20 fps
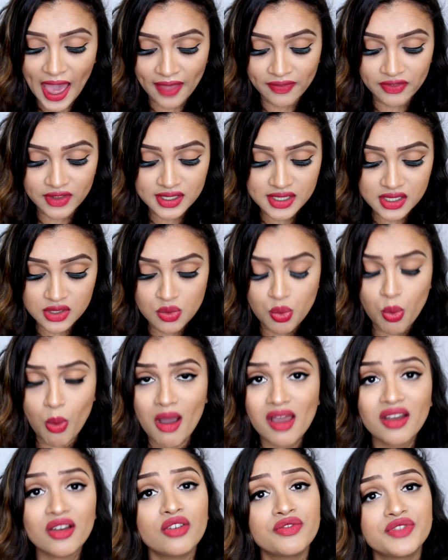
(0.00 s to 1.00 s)
and this is
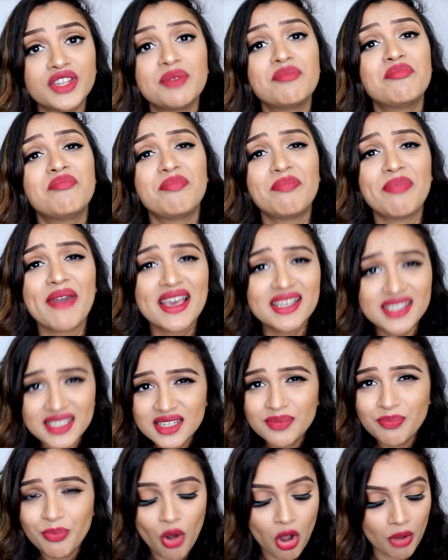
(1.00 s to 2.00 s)
one of the
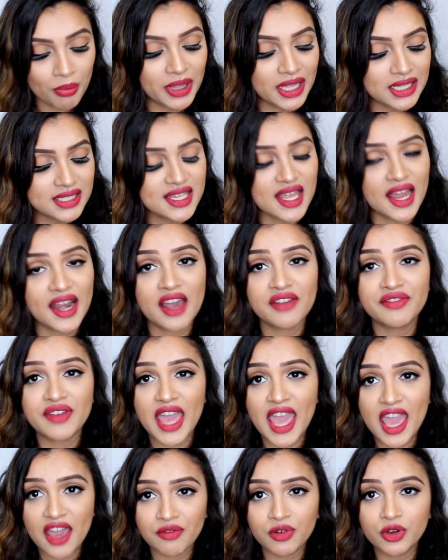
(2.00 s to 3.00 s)
best pomades that
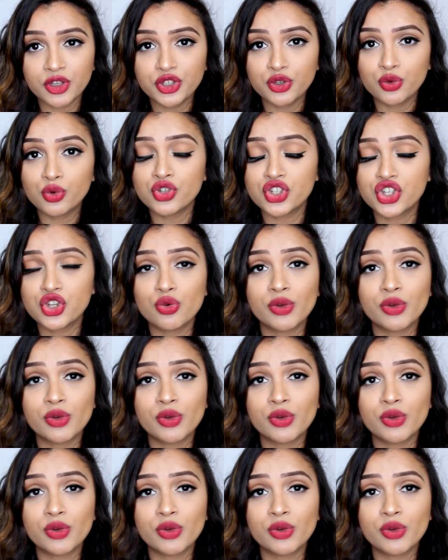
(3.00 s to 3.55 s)
I've ever used.